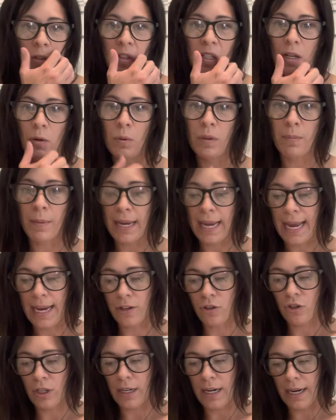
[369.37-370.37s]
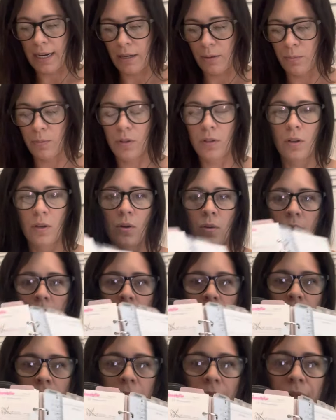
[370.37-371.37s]
did it with my action items. So
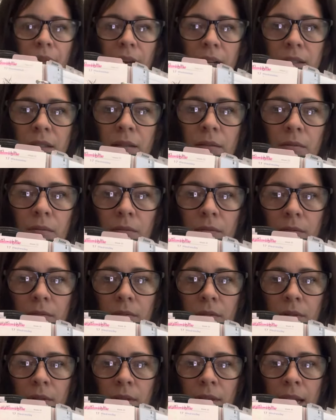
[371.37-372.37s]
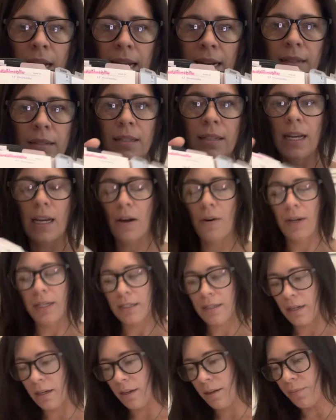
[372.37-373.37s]
that's the next day how I
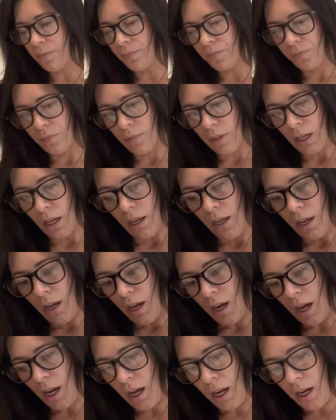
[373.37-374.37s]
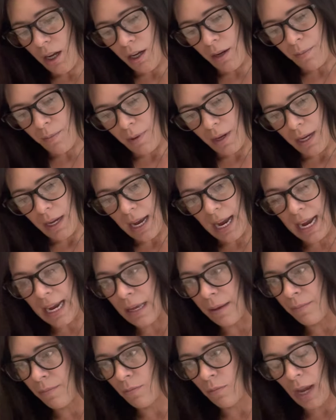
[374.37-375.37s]
did it. I
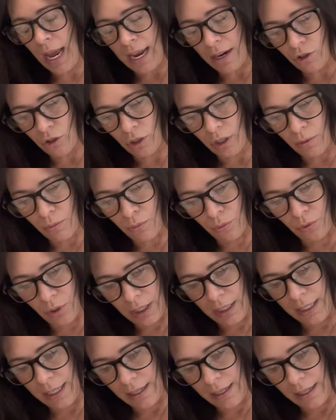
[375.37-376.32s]
am actually really